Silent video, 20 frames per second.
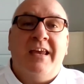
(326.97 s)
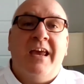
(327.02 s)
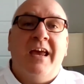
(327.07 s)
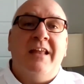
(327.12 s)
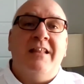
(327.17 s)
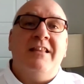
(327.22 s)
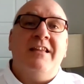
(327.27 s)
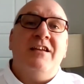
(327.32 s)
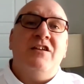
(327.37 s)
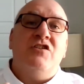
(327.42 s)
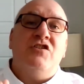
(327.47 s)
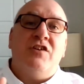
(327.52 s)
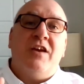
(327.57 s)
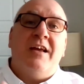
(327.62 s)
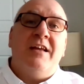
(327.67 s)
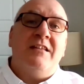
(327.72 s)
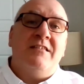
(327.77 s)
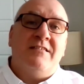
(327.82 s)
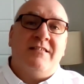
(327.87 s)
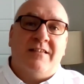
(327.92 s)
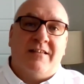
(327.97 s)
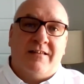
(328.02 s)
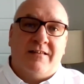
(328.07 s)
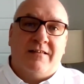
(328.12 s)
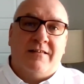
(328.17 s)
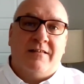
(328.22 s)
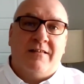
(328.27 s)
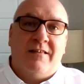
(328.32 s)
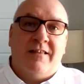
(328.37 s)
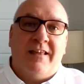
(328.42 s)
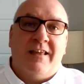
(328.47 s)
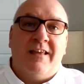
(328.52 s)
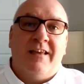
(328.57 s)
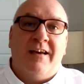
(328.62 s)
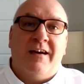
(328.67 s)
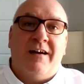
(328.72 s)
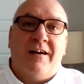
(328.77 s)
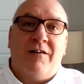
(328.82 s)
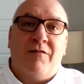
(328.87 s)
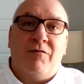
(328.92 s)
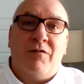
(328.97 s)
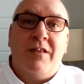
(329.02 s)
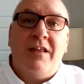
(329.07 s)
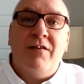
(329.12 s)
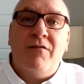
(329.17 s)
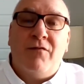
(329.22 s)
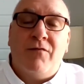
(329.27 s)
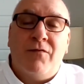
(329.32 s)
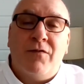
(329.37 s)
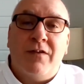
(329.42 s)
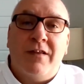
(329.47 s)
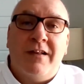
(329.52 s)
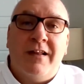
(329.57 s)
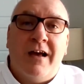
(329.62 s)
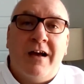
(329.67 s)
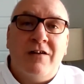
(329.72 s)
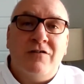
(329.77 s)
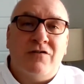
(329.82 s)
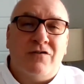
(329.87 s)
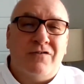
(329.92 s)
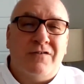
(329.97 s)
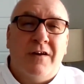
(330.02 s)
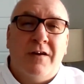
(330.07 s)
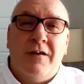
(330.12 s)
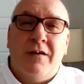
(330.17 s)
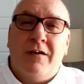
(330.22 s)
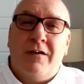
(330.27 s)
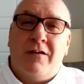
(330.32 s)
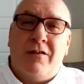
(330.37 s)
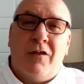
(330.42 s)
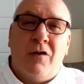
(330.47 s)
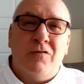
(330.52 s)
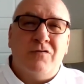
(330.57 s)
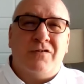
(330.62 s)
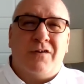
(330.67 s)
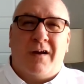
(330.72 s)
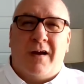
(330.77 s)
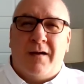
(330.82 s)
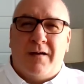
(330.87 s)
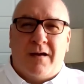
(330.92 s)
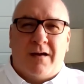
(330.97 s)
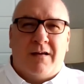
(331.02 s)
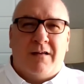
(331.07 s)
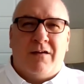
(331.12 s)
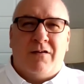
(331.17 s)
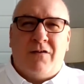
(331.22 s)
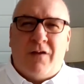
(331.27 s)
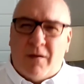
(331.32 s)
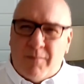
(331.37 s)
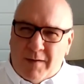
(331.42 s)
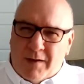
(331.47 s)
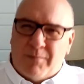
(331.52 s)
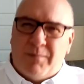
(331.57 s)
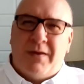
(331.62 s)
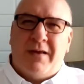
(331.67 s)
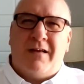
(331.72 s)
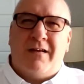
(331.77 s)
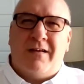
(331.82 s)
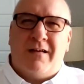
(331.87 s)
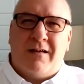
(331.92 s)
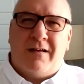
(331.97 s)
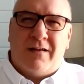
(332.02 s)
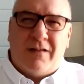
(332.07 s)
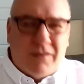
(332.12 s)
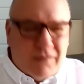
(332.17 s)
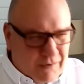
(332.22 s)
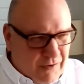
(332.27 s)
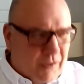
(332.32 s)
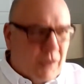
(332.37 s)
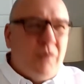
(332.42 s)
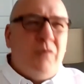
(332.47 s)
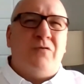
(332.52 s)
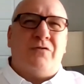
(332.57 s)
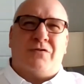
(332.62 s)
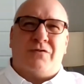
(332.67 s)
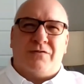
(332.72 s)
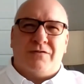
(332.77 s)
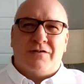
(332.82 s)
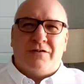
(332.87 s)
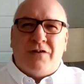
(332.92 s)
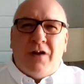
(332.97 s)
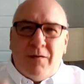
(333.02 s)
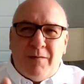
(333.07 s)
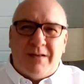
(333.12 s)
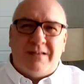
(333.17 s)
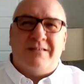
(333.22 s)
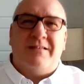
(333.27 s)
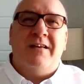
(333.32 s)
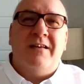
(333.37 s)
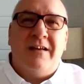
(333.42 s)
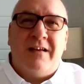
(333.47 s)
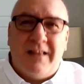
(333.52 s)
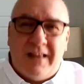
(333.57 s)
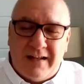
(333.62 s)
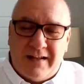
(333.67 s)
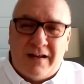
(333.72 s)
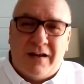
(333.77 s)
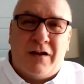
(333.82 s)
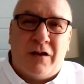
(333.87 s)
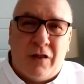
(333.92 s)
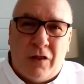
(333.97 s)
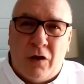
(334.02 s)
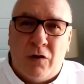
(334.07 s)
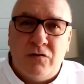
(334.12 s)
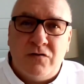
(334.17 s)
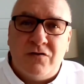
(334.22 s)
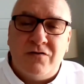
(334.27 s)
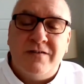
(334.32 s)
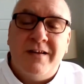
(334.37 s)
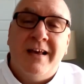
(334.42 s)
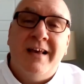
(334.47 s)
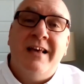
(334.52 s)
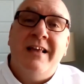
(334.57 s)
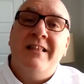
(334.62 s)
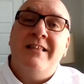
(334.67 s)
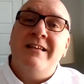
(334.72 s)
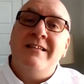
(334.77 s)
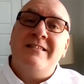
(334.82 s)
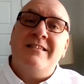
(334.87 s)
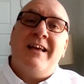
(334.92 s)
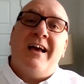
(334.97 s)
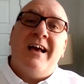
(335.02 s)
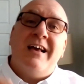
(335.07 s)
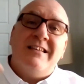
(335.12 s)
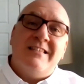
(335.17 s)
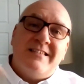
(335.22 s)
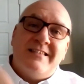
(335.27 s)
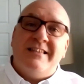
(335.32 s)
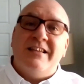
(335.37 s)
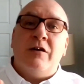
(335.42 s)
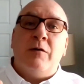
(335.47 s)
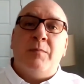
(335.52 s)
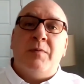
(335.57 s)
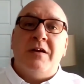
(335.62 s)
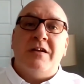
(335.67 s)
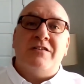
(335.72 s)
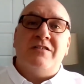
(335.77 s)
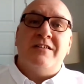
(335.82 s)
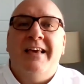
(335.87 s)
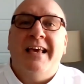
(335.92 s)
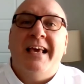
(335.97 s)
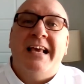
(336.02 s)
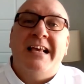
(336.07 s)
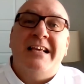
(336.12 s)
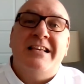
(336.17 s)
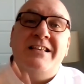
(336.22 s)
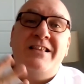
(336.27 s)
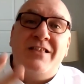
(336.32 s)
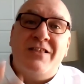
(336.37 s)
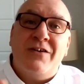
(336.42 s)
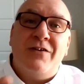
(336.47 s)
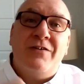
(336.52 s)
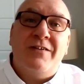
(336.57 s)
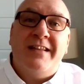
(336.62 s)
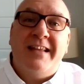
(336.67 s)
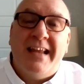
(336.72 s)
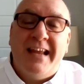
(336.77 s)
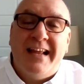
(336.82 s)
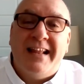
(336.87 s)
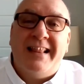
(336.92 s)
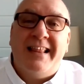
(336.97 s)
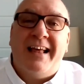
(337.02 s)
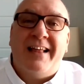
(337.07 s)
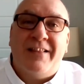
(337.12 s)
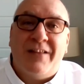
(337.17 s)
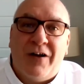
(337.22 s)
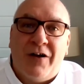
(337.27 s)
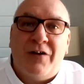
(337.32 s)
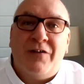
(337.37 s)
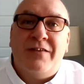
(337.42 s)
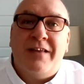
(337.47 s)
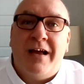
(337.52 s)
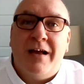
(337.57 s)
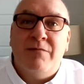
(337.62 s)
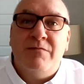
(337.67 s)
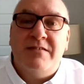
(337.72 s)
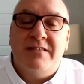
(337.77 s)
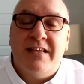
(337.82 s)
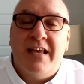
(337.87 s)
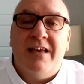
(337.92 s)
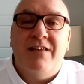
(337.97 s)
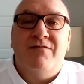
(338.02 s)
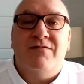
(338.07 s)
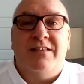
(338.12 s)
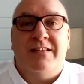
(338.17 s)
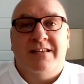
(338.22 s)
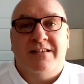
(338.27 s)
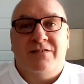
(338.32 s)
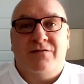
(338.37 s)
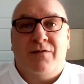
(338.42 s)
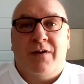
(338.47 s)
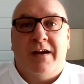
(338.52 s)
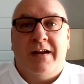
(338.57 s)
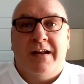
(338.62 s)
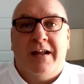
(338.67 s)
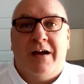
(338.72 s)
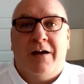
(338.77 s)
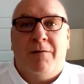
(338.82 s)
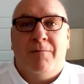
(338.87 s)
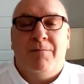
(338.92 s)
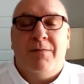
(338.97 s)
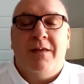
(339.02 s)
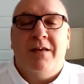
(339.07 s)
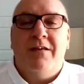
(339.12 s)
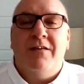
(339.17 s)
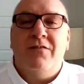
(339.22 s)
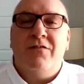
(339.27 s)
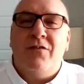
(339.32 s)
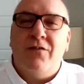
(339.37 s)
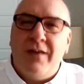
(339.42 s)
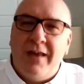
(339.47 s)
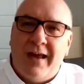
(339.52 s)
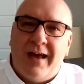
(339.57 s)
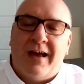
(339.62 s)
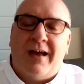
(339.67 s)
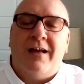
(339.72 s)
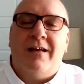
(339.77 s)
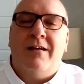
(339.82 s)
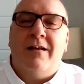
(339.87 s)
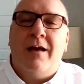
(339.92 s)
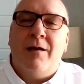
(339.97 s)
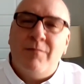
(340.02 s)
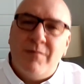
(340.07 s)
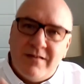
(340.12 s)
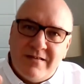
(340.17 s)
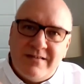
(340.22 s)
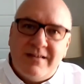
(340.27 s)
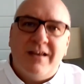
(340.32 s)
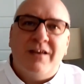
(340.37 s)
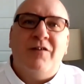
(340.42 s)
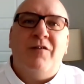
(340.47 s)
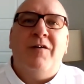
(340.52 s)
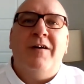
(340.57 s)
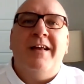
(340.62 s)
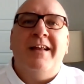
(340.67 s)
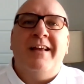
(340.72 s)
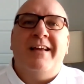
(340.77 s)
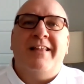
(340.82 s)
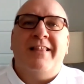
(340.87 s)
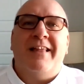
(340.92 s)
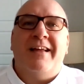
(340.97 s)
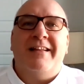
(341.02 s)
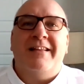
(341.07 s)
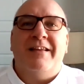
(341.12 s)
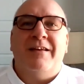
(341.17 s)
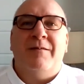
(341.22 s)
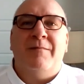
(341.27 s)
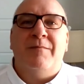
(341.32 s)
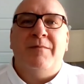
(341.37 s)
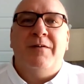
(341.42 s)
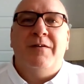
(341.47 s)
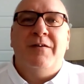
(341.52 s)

Lee Janssen, the reliever for the Dodgers, closer. You're talking about closers. You're talking about collecting closers. This guy is still pitching. He's 13th on the all-time saves list right now. So yeah, I'm gonna say go ahead and collect him.